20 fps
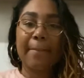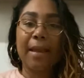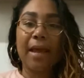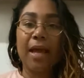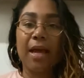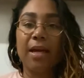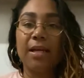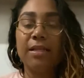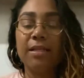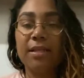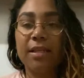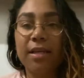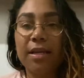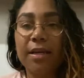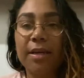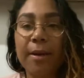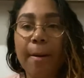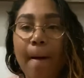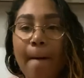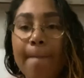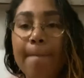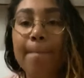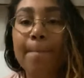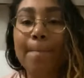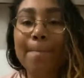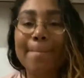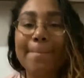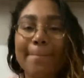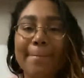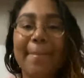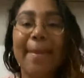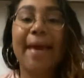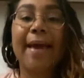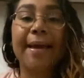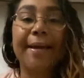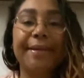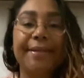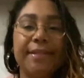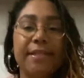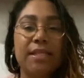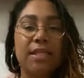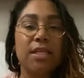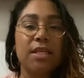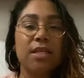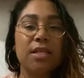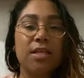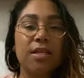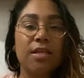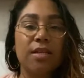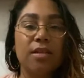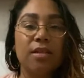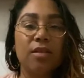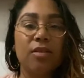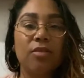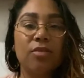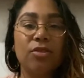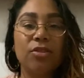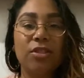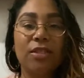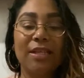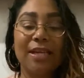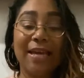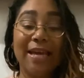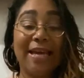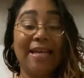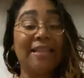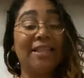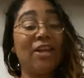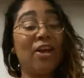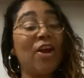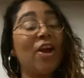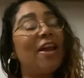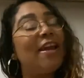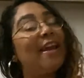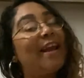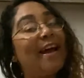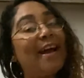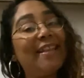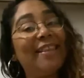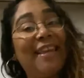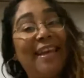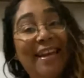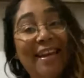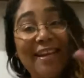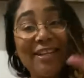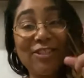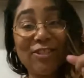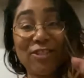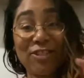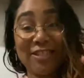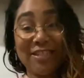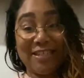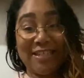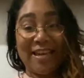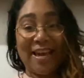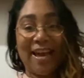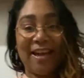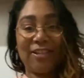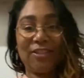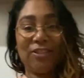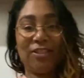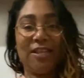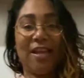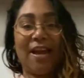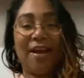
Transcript: Hey, C. Hey, C. They're not chilly, actually.